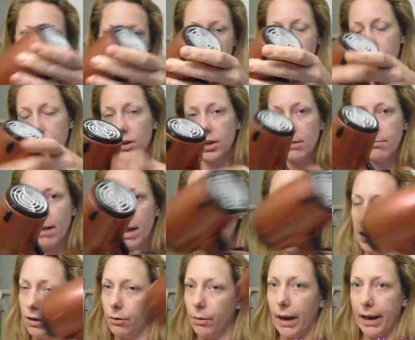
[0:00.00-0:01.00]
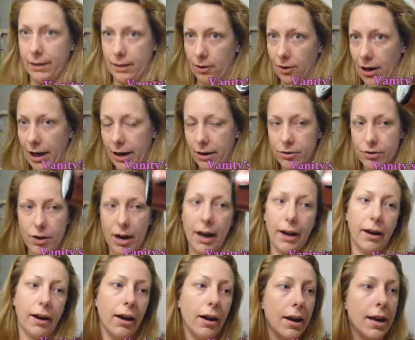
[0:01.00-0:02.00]
so you can make it a regular hair
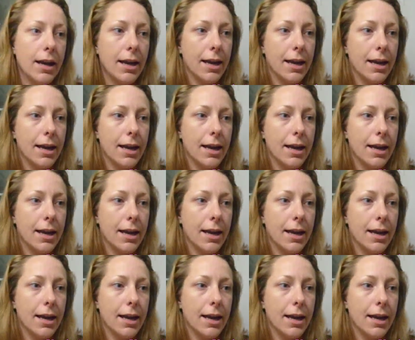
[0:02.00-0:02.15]
dryer.